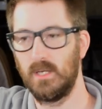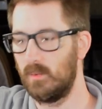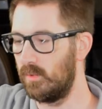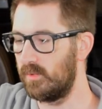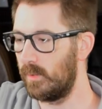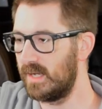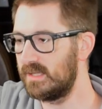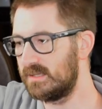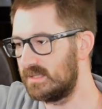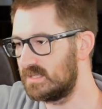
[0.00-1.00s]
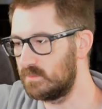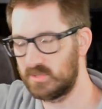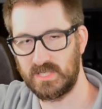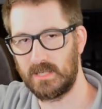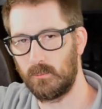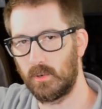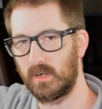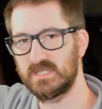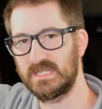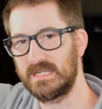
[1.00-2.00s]
Well, the way that this machine
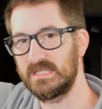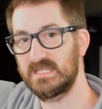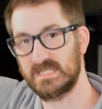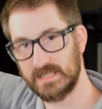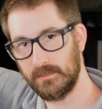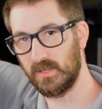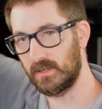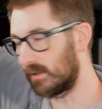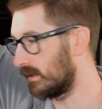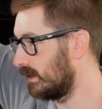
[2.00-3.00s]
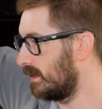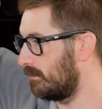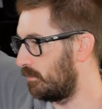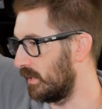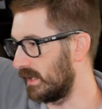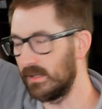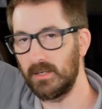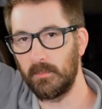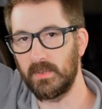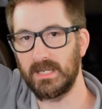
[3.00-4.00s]
works is similar, but a
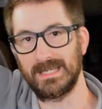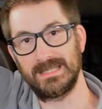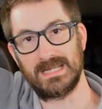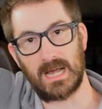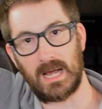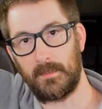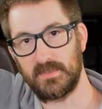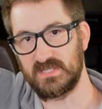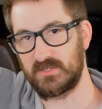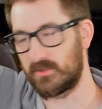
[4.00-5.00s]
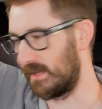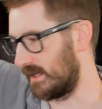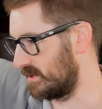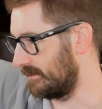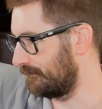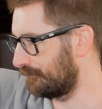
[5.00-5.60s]
little bit in the opposite direction.